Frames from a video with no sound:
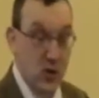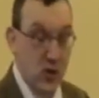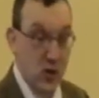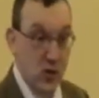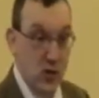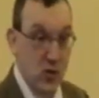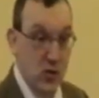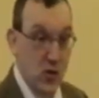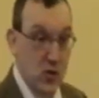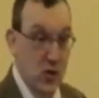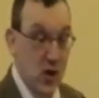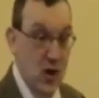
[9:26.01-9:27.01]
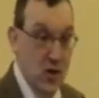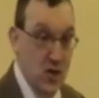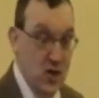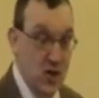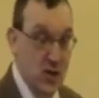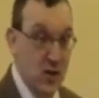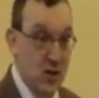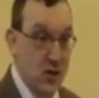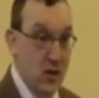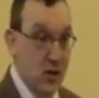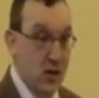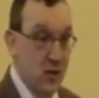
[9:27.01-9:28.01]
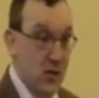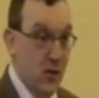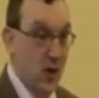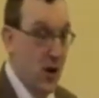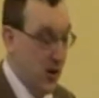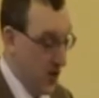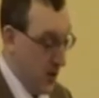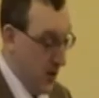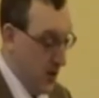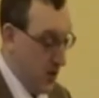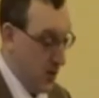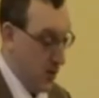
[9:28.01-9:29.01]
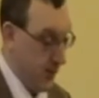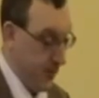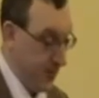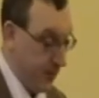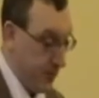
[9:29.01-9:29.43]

due to us for our sins.